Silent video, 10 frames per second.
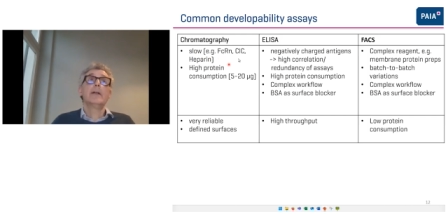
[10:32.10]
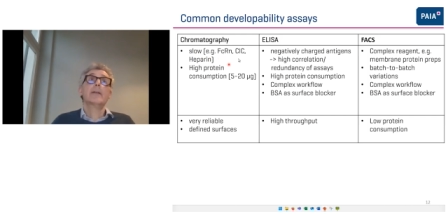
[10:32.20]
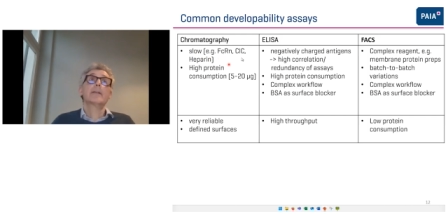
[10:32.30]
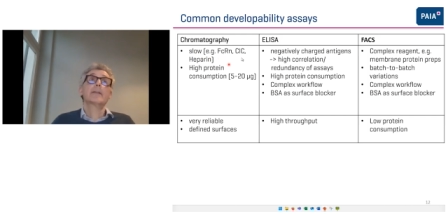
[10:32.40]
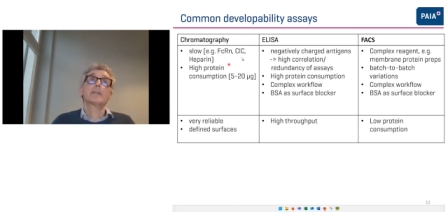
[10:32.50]

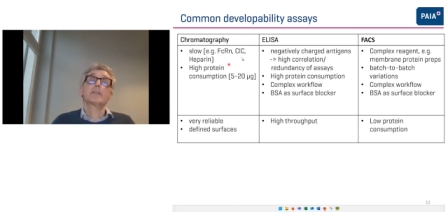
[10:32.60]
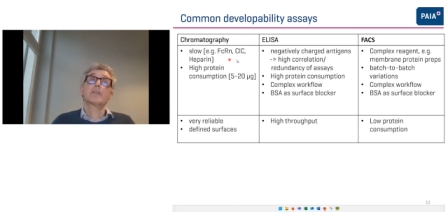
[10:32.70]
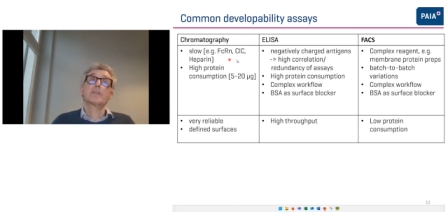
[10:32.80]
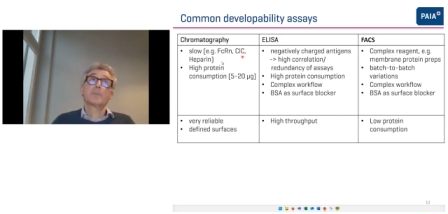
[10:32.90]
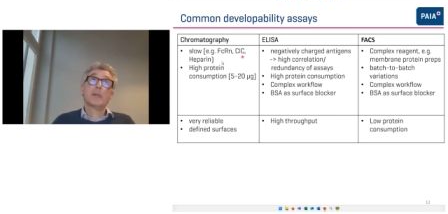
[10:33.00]
and this
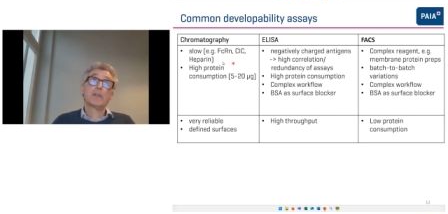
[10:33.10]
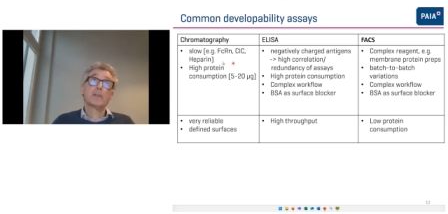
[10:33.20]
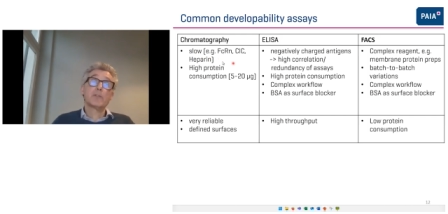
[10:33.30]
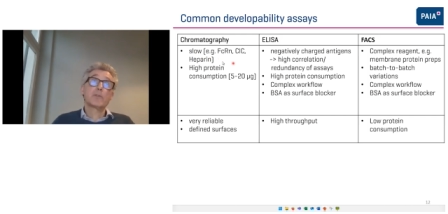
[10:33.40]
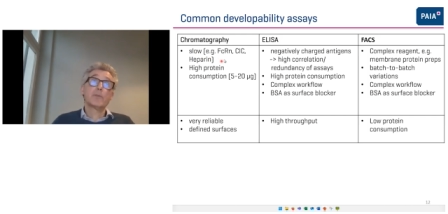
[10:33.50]
is
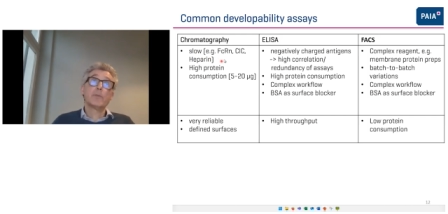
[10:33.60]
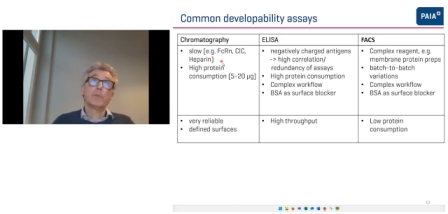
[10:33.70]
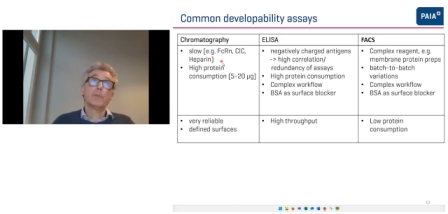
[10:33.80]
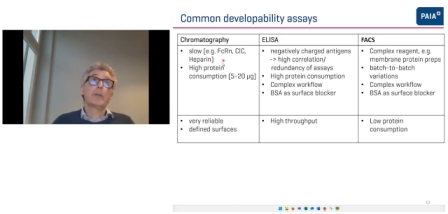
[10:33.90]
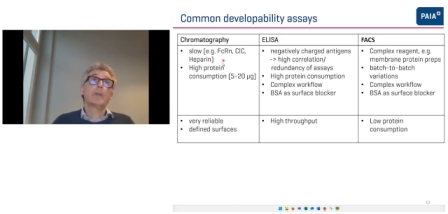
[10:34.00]
especially
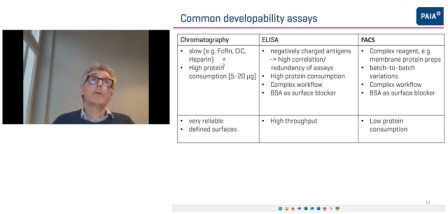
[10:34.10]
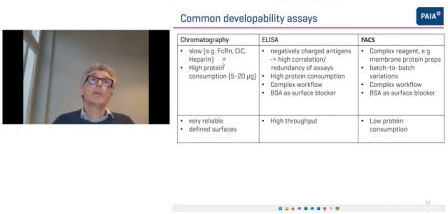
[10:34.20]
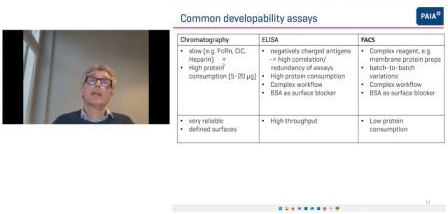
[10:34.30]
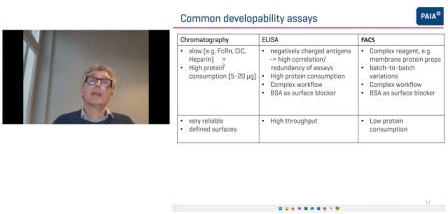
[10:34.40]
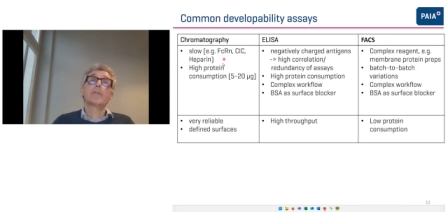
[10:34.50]
true when you look
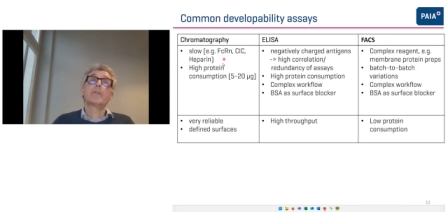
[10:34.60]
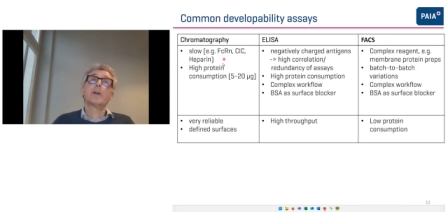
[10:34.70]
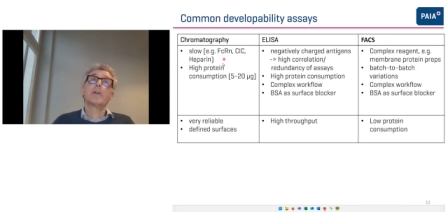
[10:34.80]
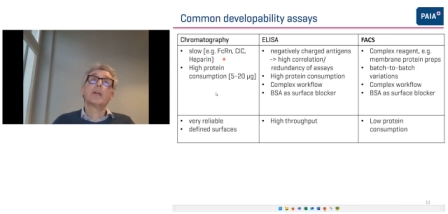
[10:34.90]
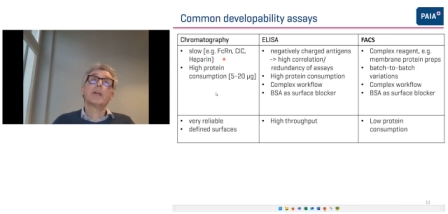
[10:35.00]
at
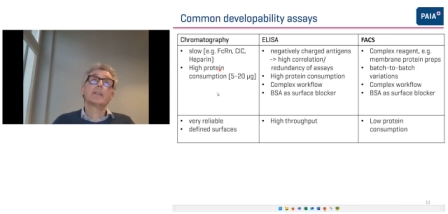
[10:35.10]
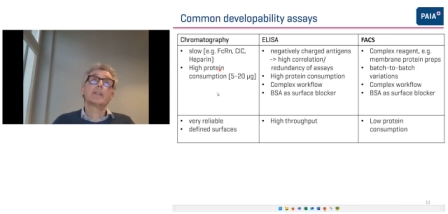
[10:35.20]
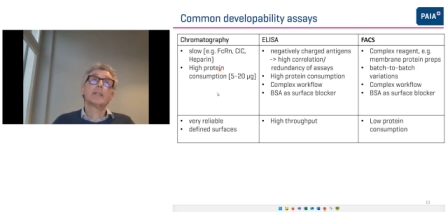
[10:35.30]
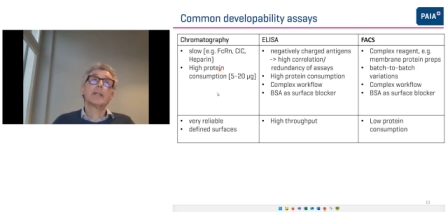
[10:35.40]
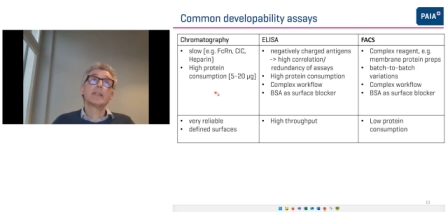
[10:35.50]
FcRn,
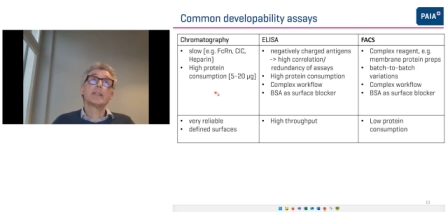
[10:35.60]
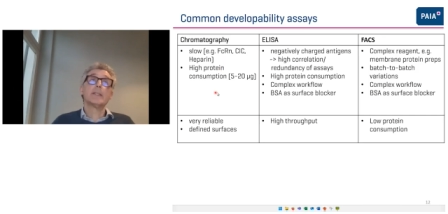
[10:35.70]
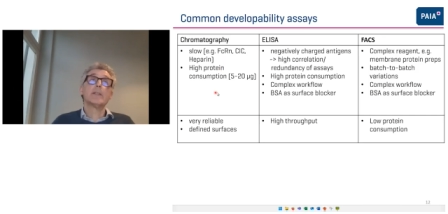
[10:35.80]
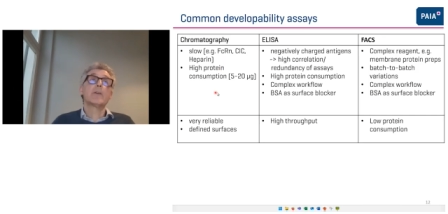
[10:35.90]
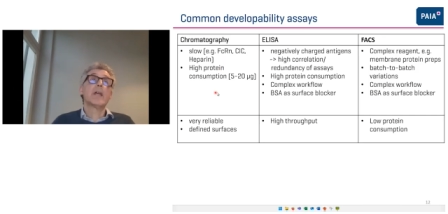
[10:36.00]

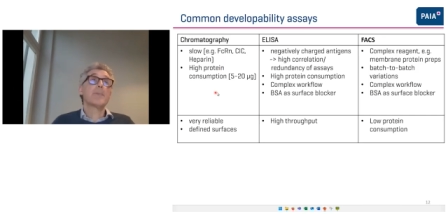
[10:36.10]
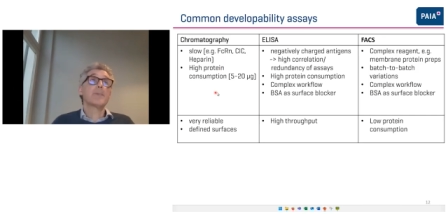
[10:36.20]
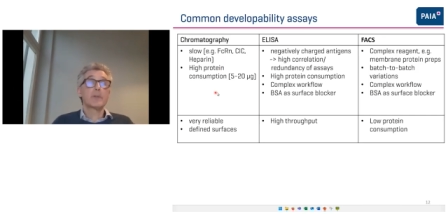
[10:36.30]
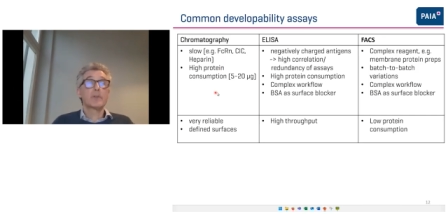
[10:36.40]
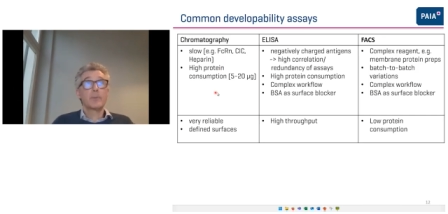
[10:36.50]
CIC, or
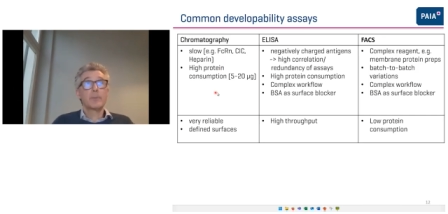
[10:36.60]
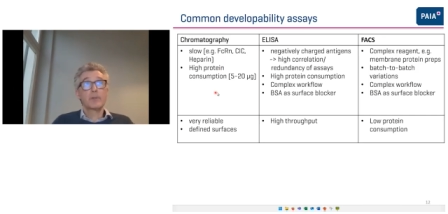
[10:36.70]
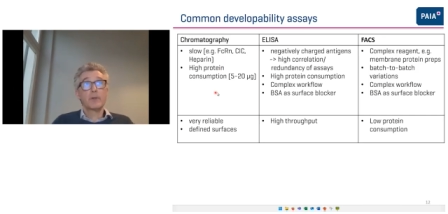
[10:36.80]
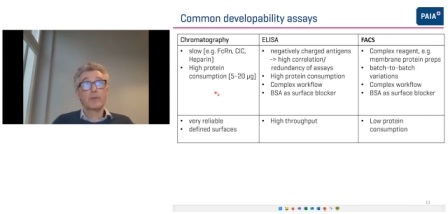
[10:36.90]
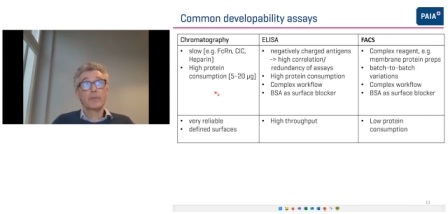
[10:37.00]
heparin
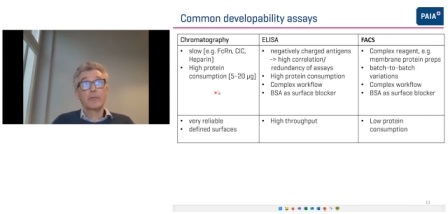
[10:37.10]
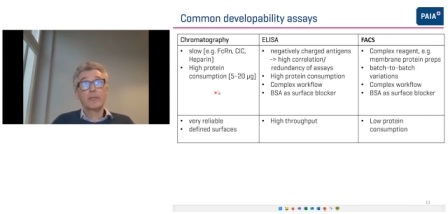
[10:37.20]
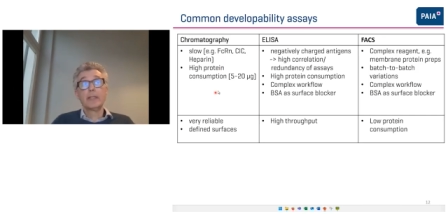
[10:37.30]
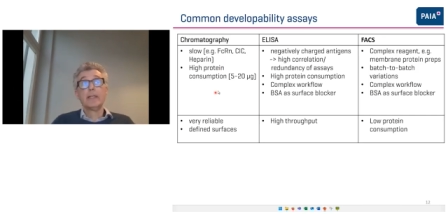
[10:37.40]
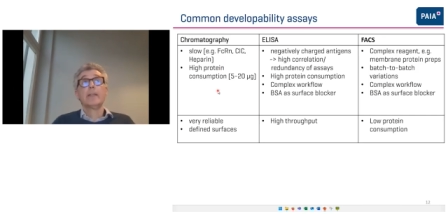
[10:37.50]
chromatography.